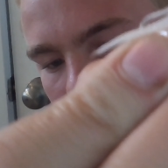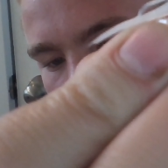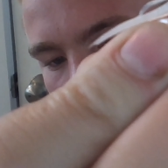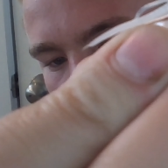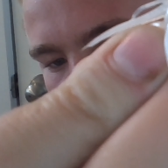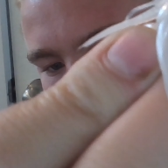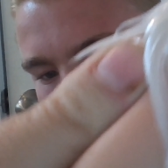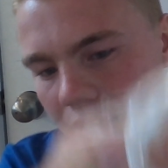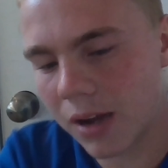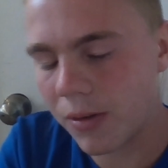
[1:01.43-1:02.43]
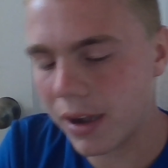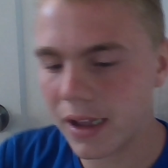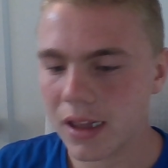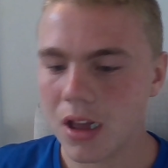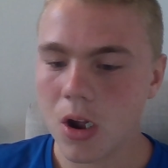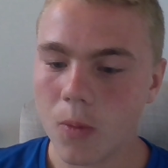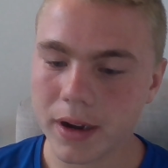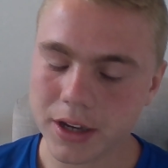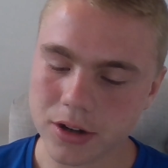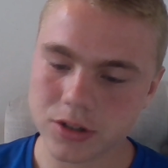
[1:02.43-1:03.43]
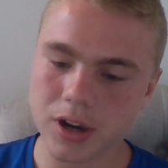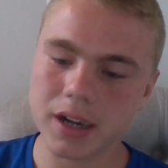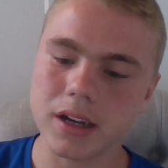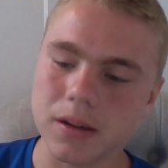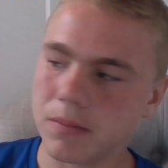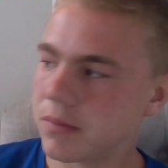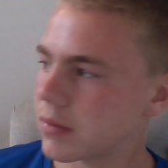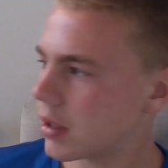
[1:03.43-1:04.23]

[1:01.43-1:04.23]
see that so that way when you're trying to